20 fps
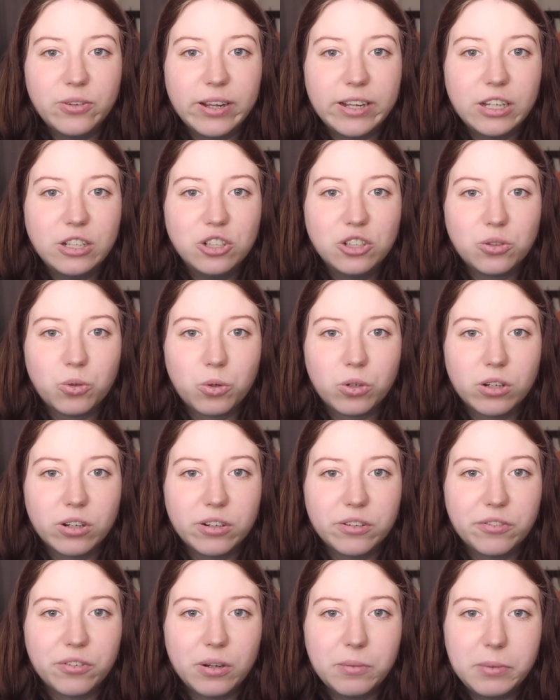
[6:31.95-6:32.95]
I could just
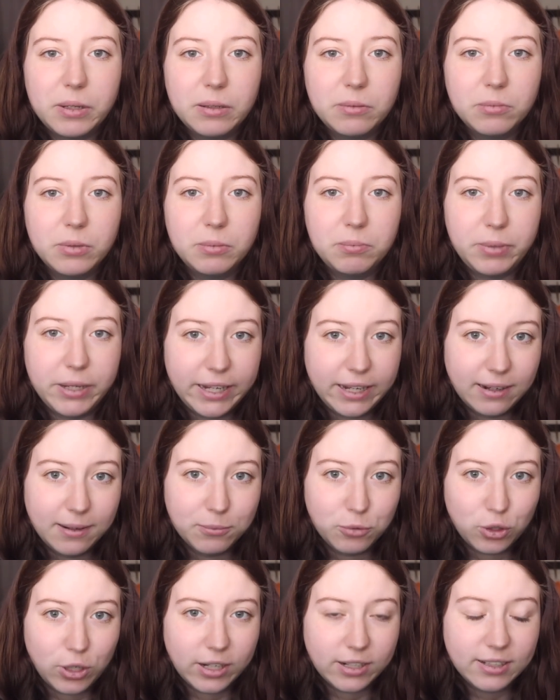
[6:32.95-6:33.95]
order it from him and pick it
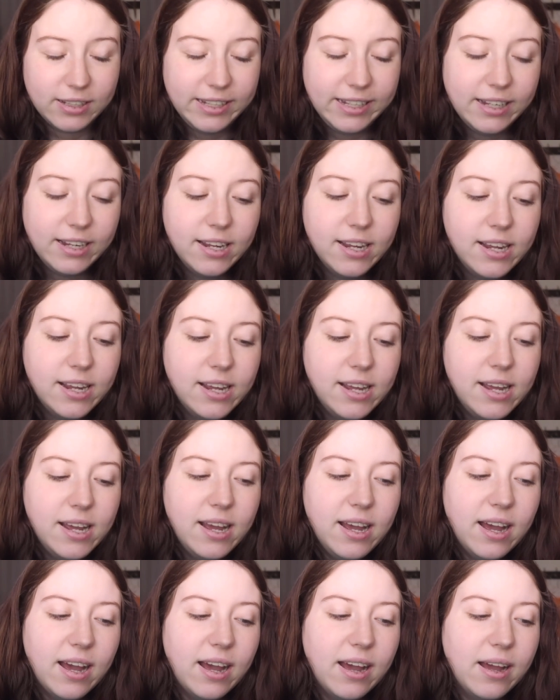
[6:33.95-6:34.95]
up directly.
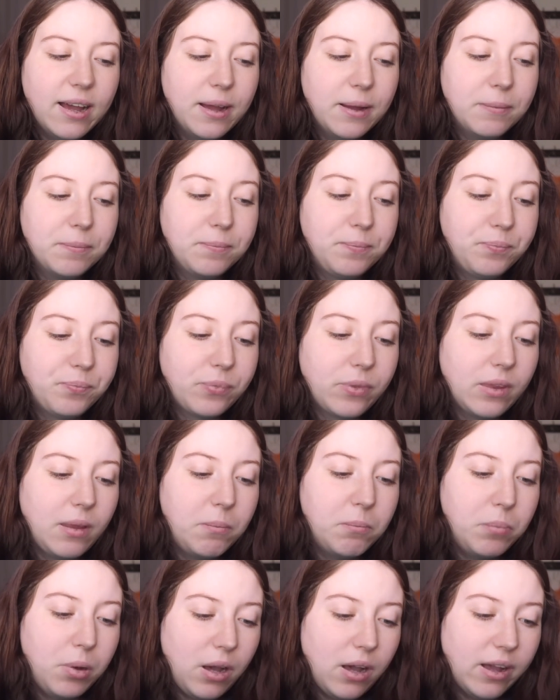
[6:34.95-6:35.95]

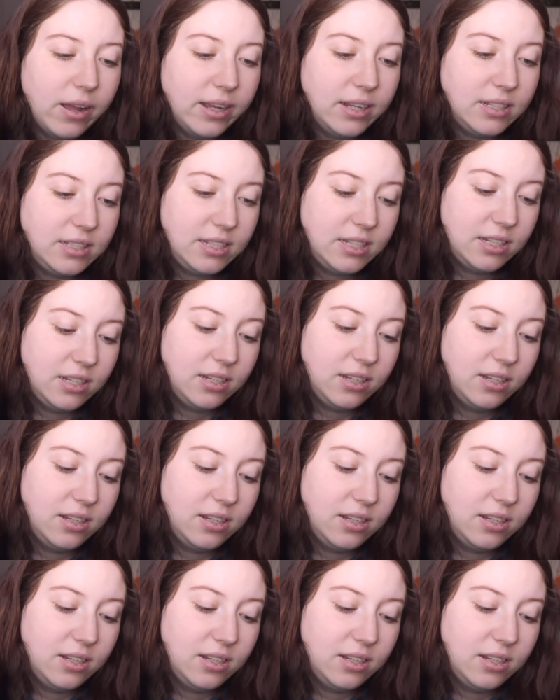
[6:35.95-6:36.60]
But